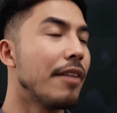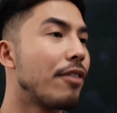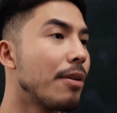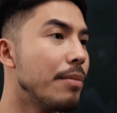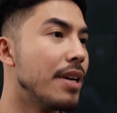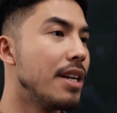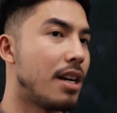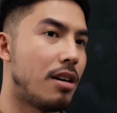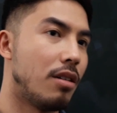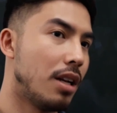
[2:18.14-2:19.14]
for me,
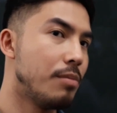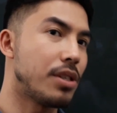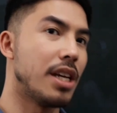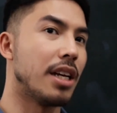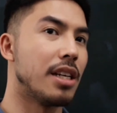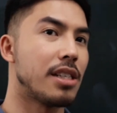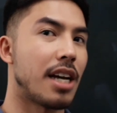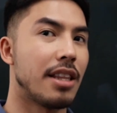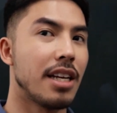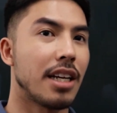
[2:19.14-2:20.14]
all I'm saying is
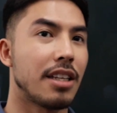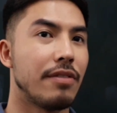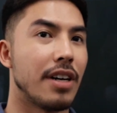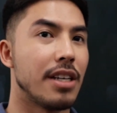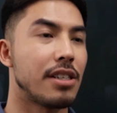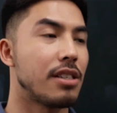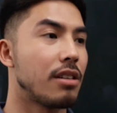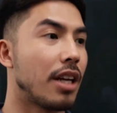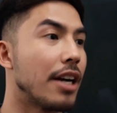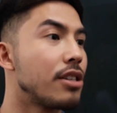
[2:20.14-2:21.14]
I think that the Vice
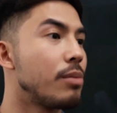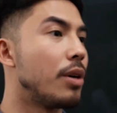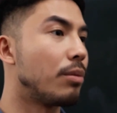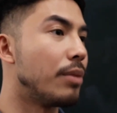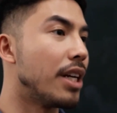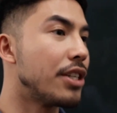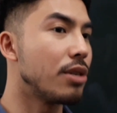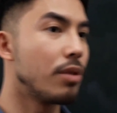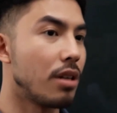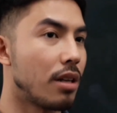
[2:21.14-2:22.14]
cares about me and
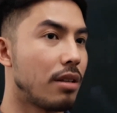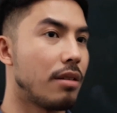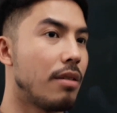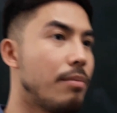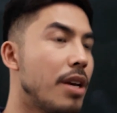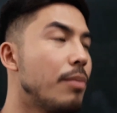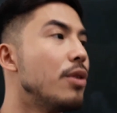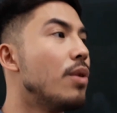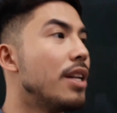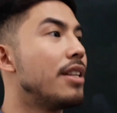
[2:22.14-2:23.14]
she would not make me
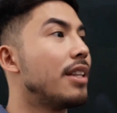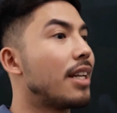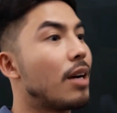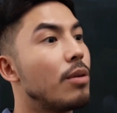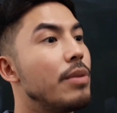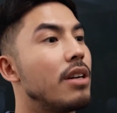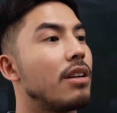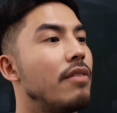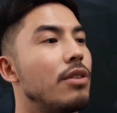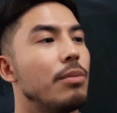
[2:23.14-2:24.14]
do anything that I would be
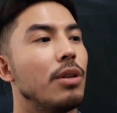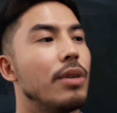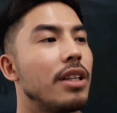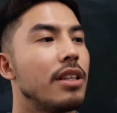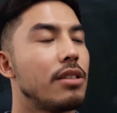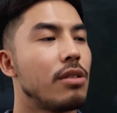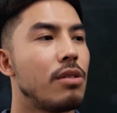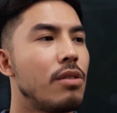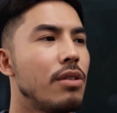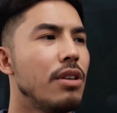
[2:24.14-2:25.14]
uncomfortable with.
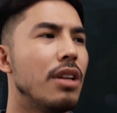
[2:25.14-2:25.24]
So